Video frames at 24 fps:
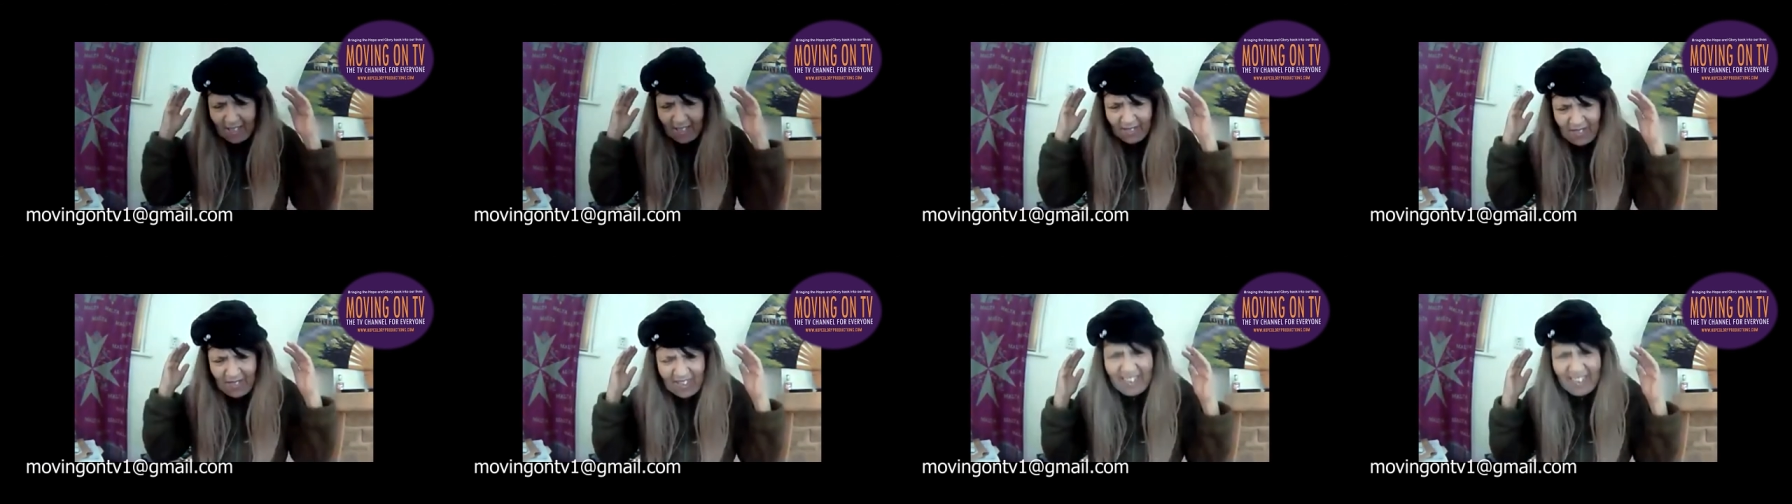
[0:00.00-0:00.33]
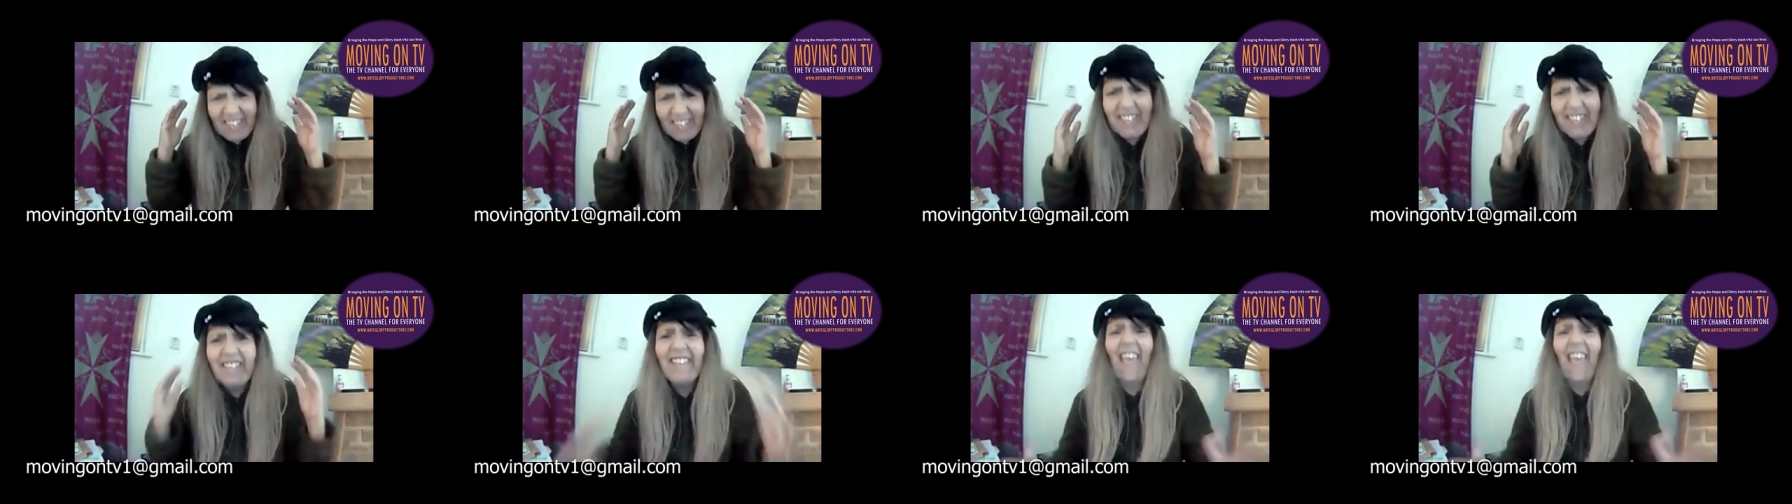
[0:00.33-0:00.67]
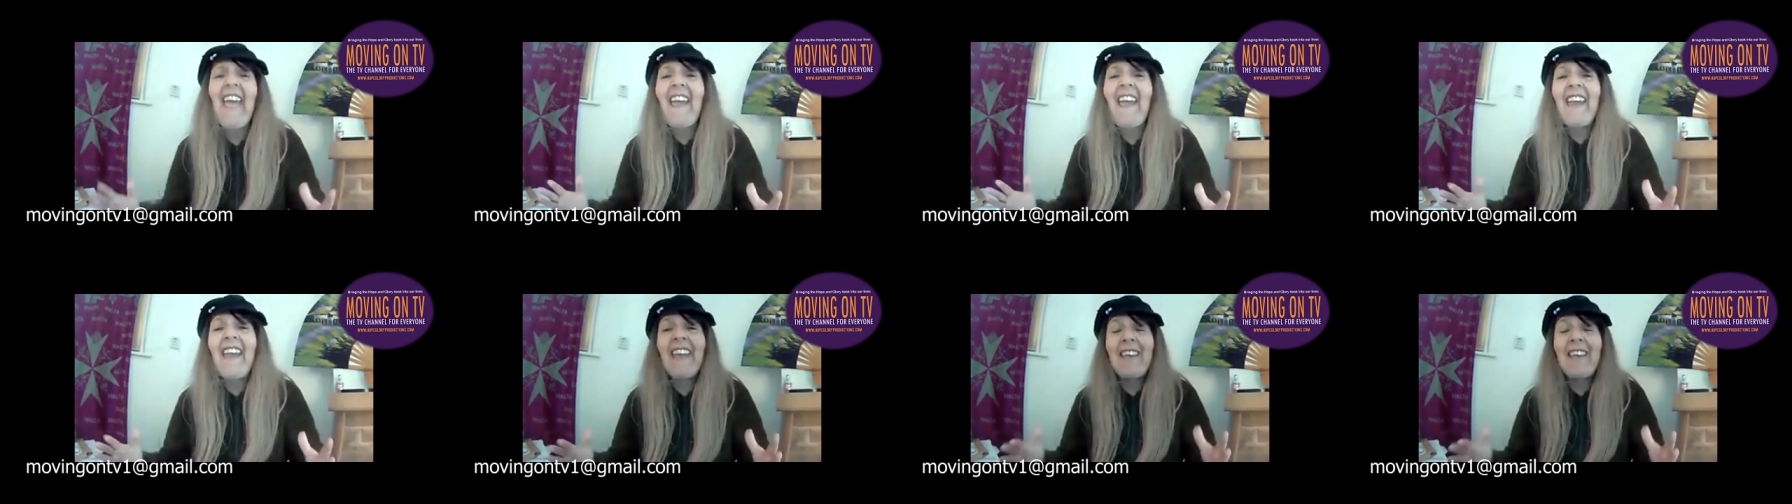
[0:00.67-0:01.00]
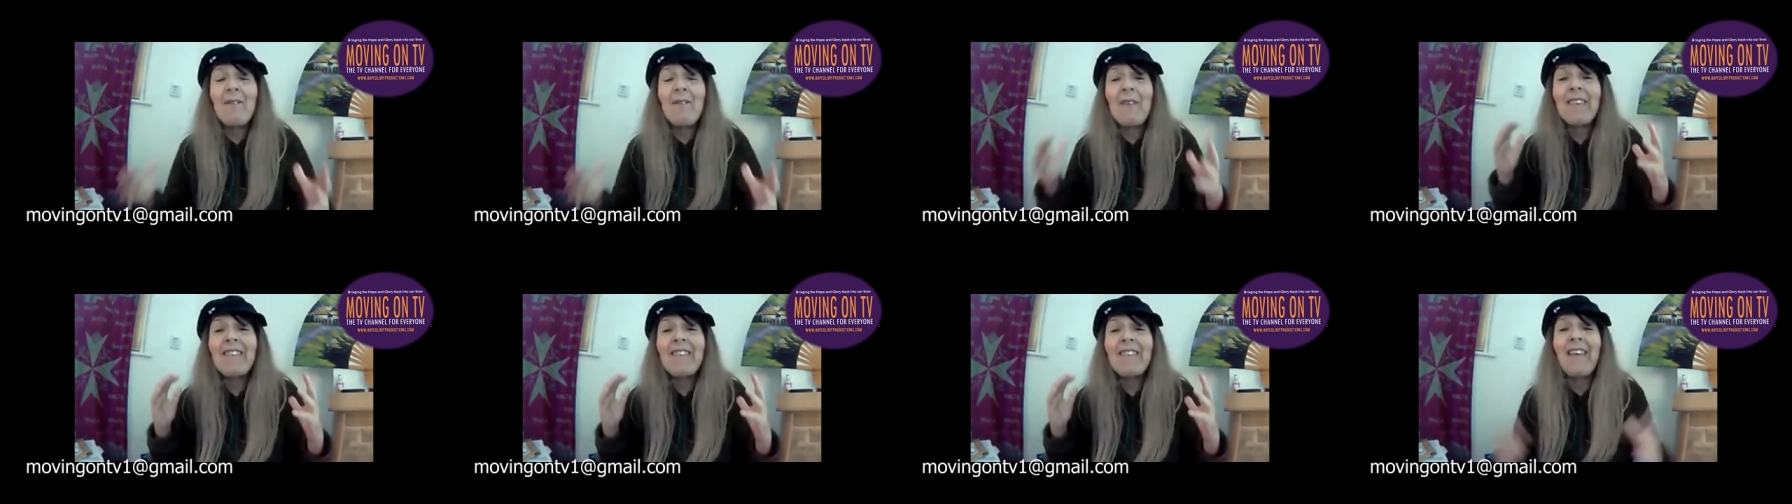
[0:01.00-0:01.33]
The
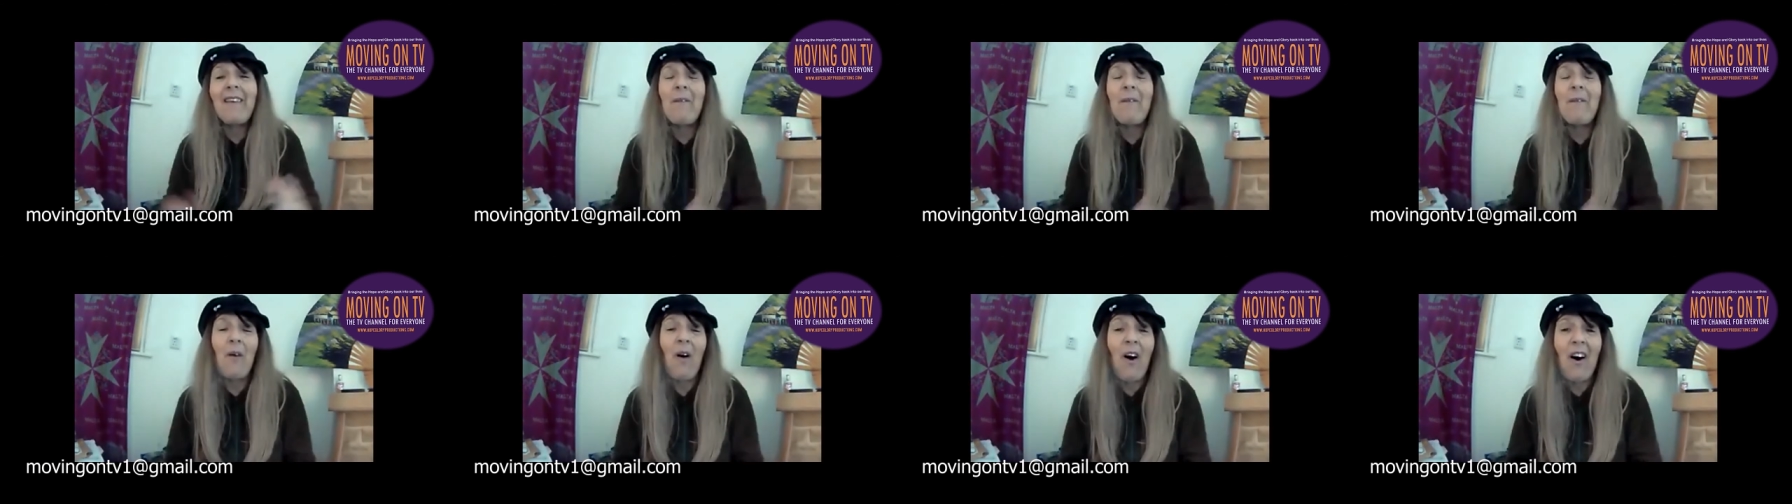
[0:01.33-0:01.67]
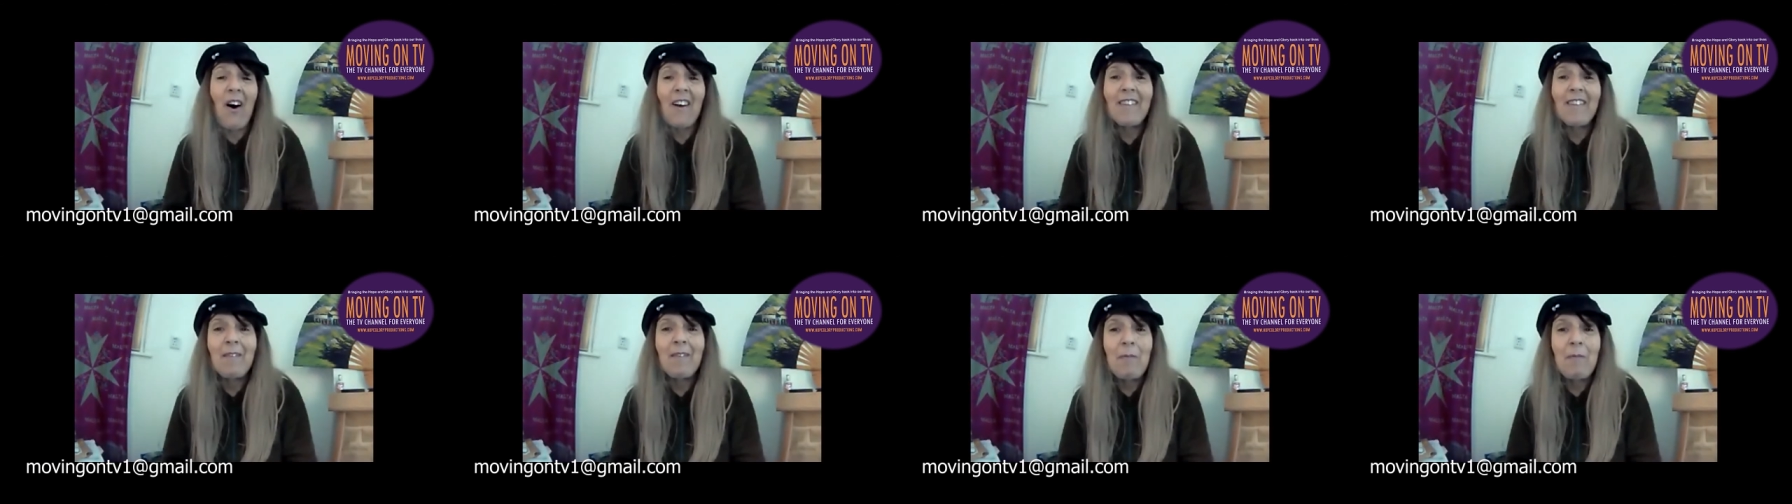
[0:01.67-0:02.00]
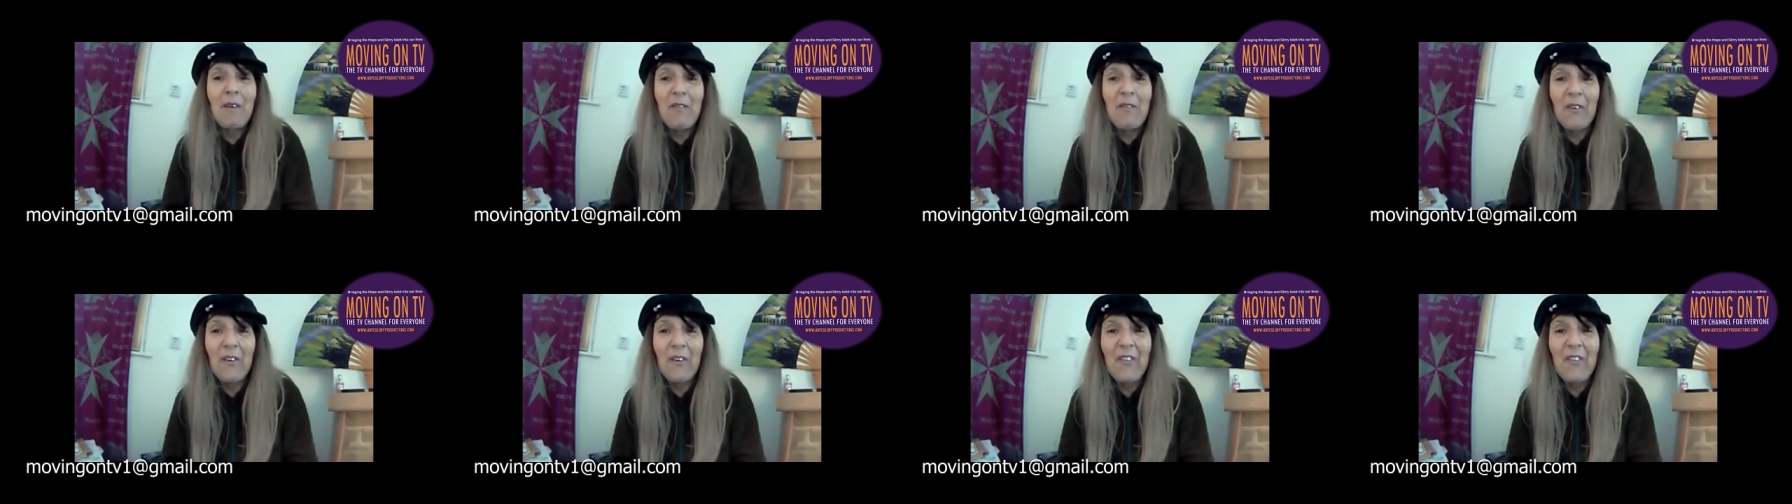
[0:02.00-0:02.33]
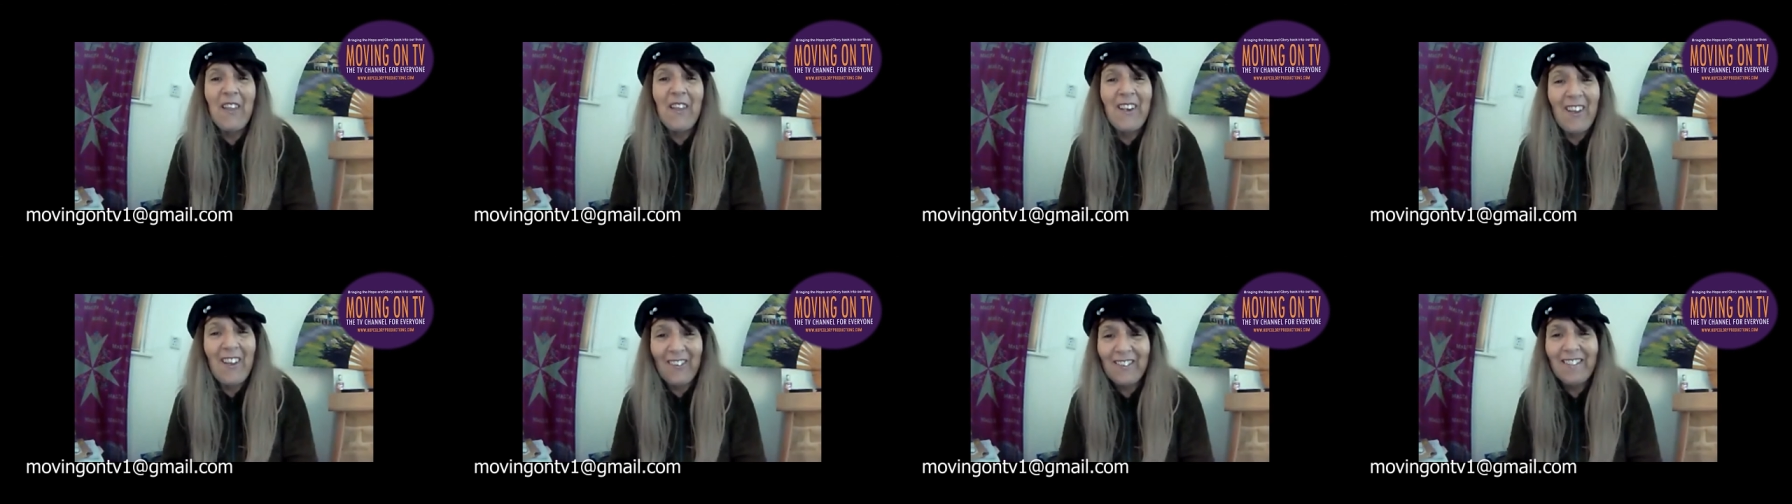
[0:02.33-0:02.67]
same as it was before
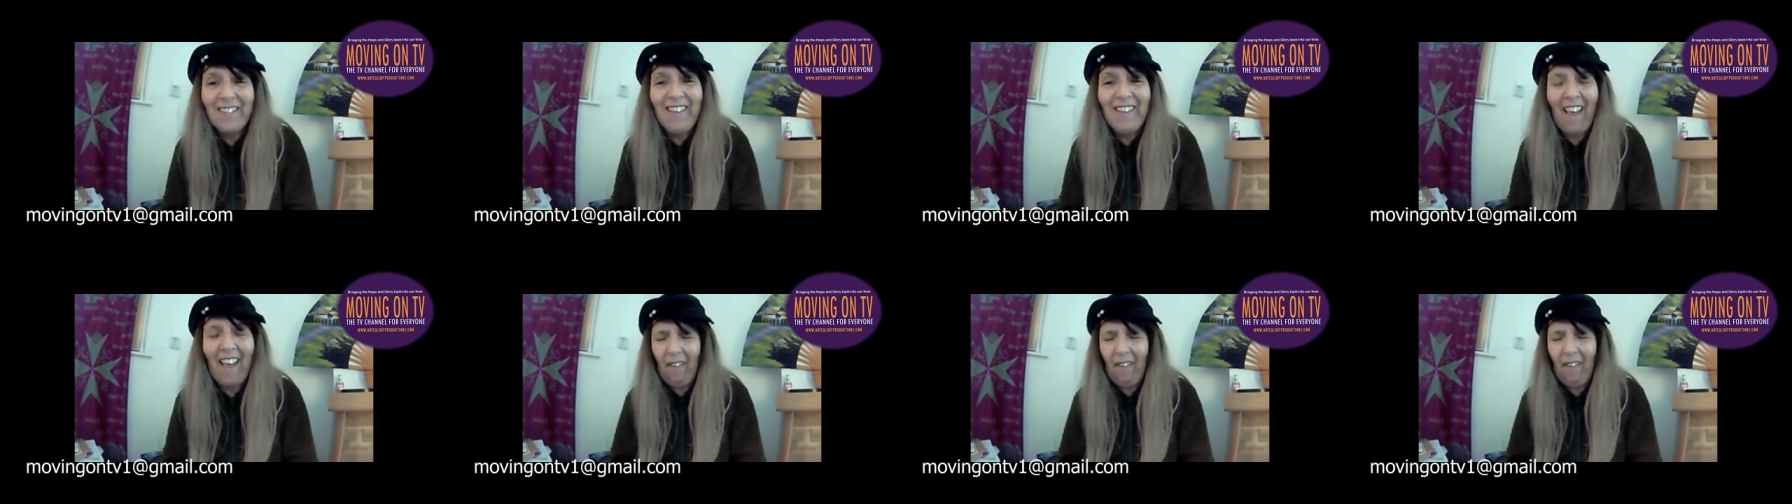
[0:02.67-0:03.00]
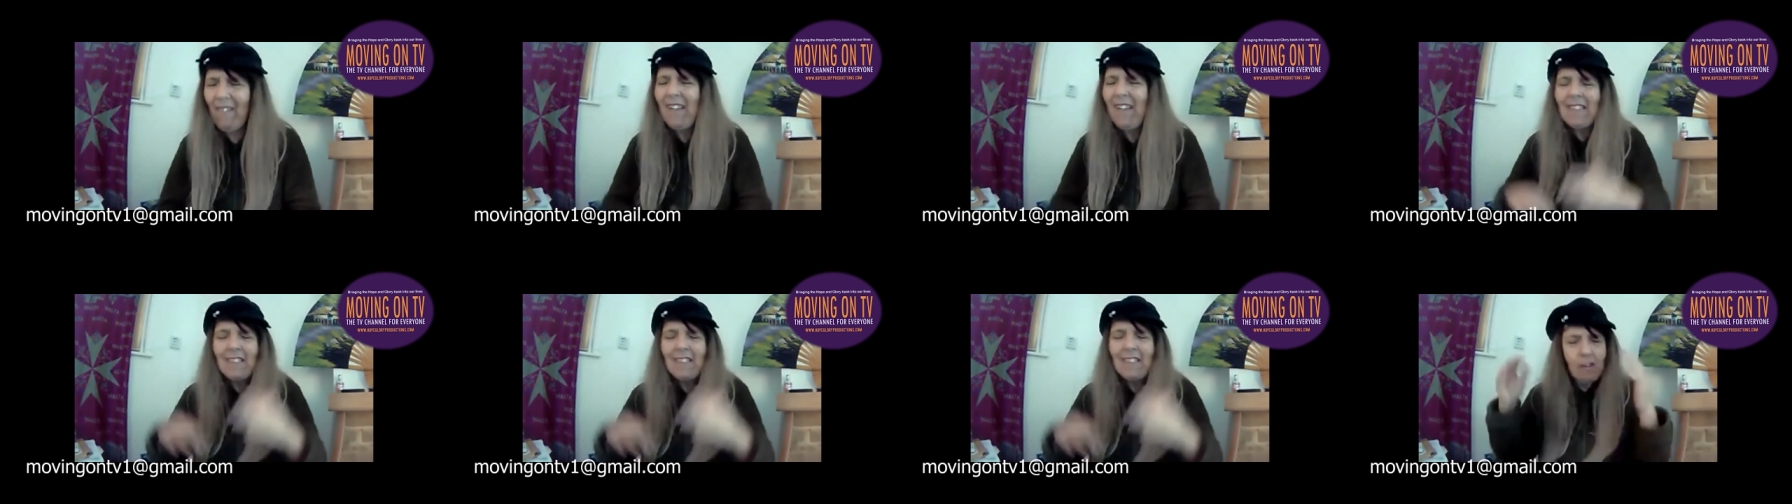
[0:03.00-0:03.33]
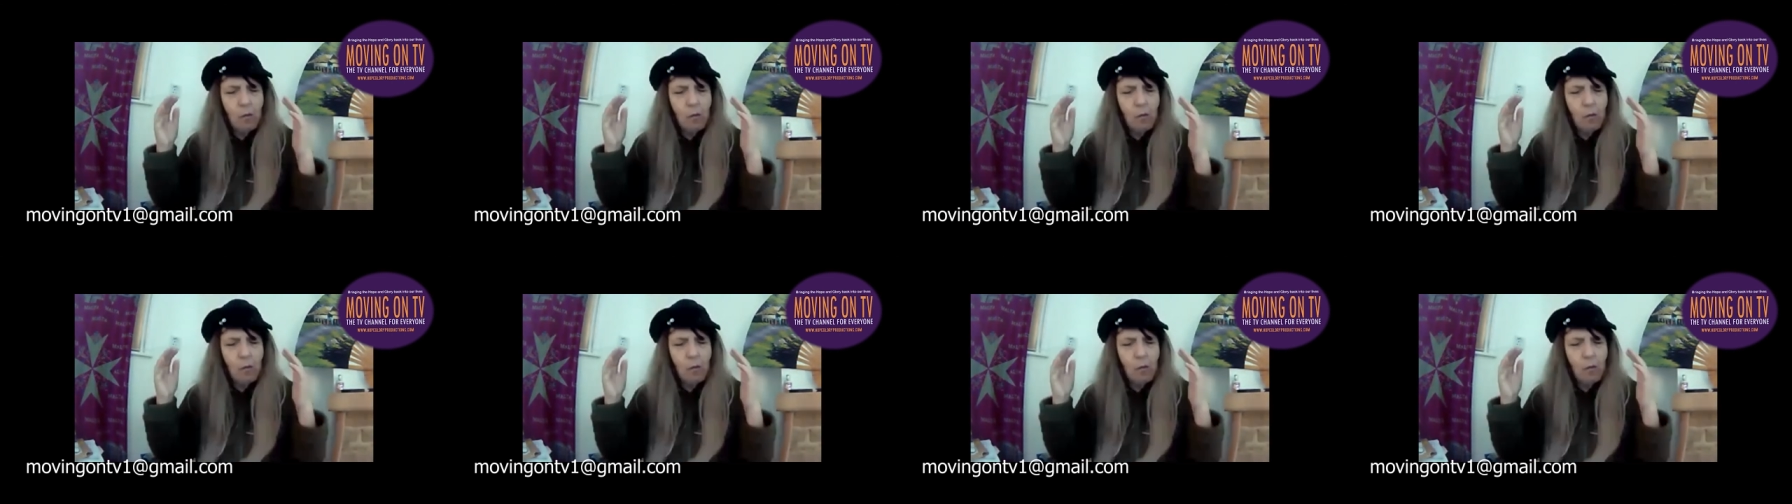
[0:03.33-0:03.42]
the lockdown.